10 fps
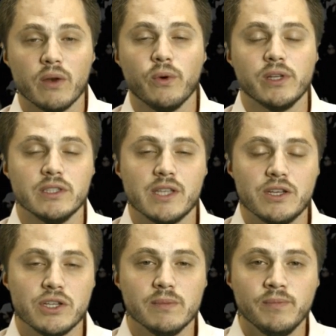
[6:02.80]

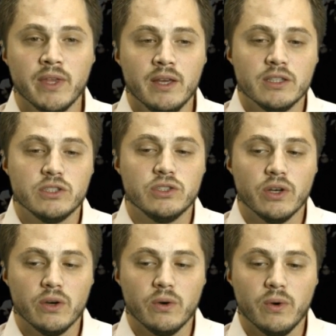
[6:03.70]
organization.
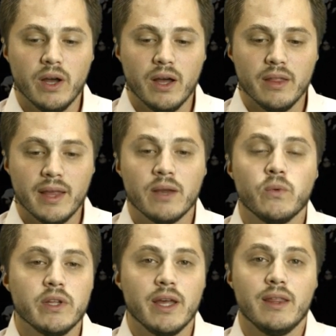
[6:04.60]
So that really,